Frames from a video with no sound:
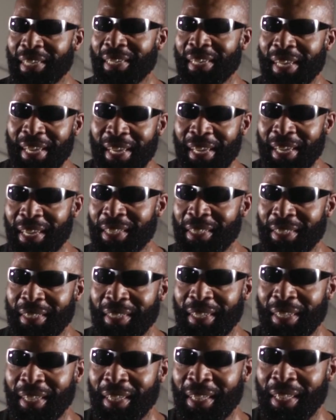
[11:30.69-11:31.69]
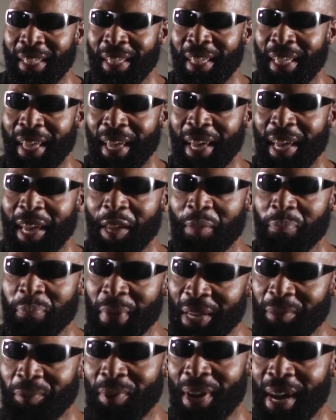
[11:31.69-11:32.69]
couldn't eat,
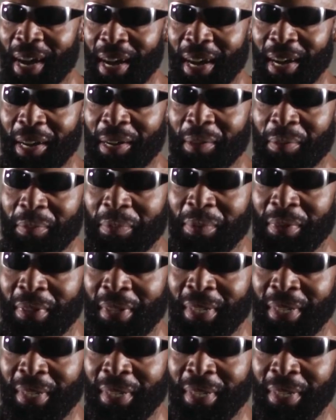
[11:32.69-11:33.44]
and Big Rob,